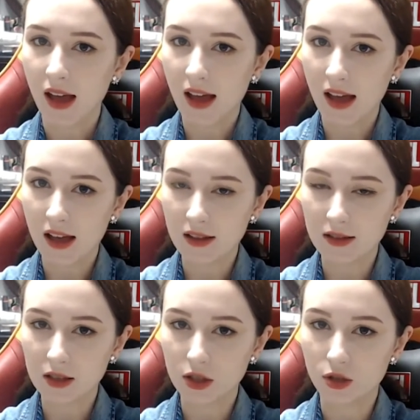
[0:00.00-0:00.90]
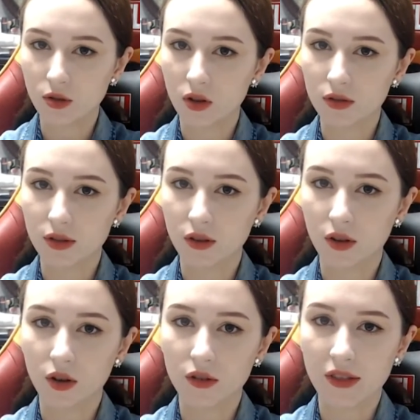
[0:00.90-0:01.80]
And you also
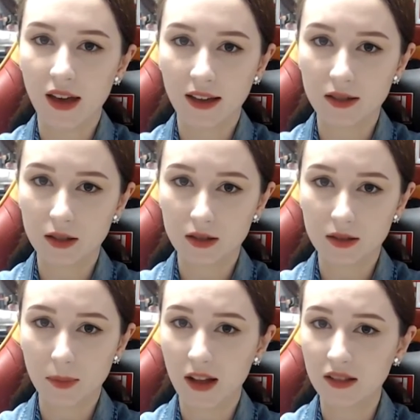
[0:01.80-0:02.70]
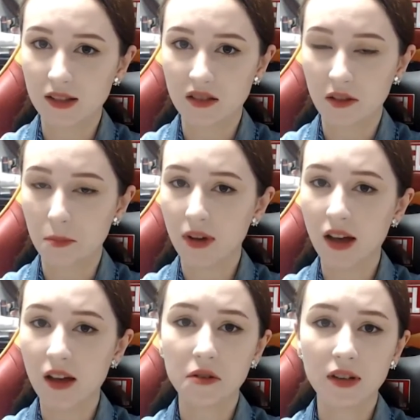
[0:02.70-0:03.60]
know that the smell is not
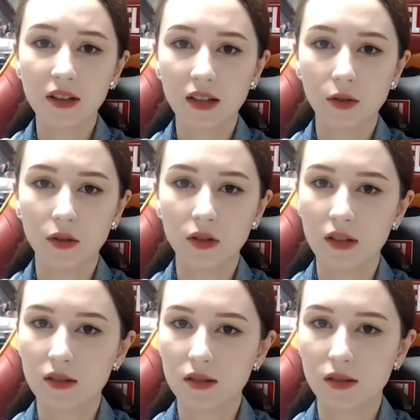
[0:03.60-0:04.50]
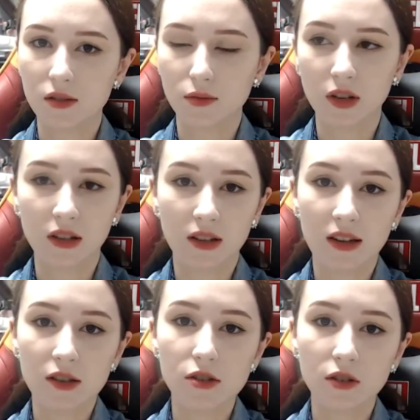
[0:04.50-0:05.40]
bothering at all, it's really
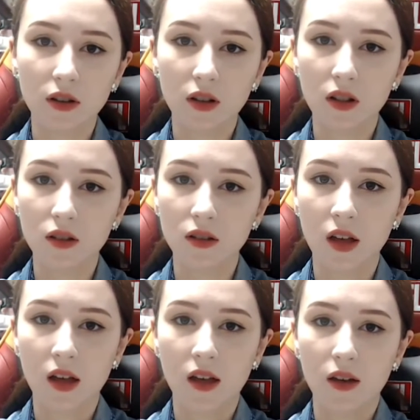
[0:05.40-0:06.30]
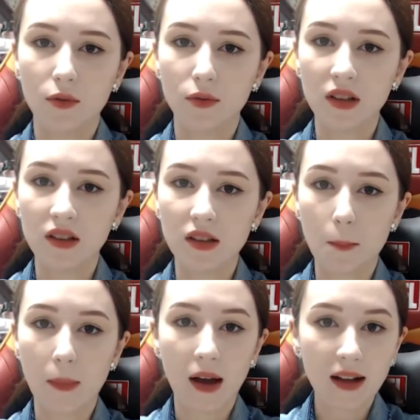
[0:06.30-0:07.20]
natural,
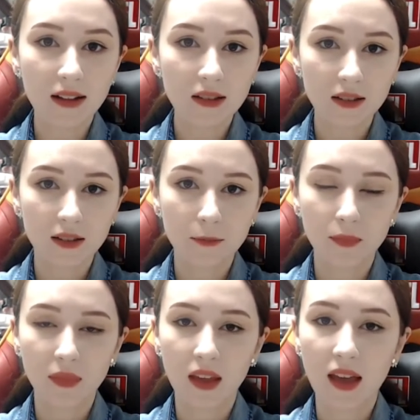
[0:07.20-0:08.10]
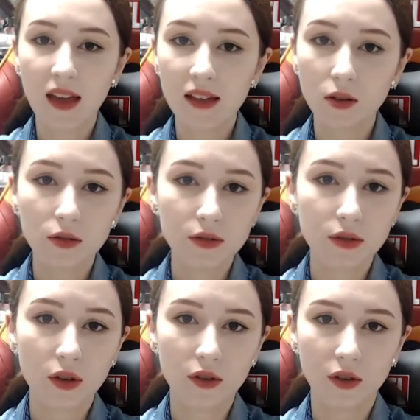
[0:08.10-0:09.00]
really mild. And
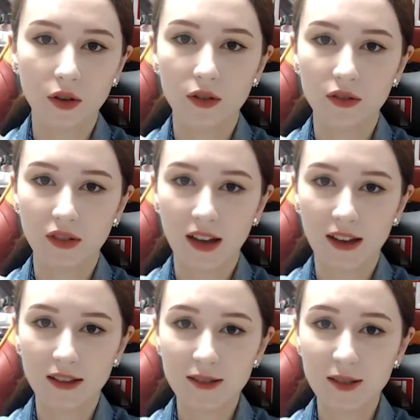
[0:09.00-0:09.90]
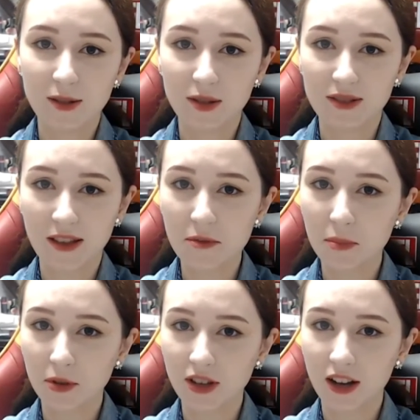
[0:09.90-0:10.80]
also you know that this is a safe
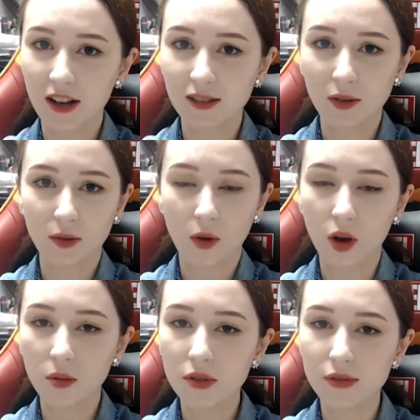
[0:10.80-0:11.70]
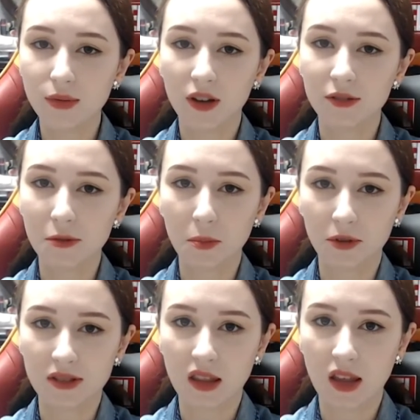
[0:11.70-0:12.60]
product, almost
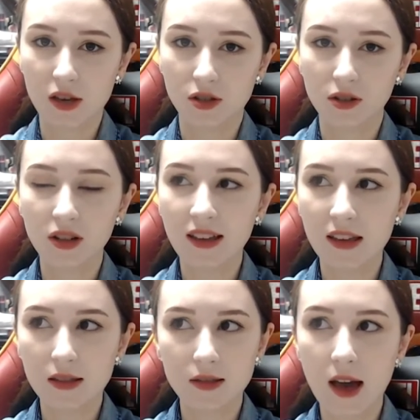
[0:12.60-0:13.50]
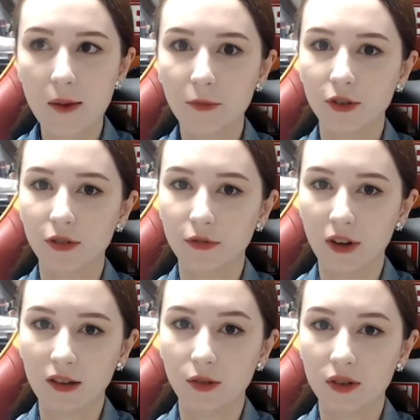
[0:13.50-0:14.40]
100% natural, except for the
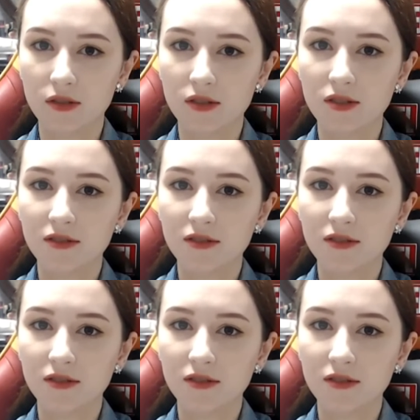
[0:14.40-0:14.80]
fragrance.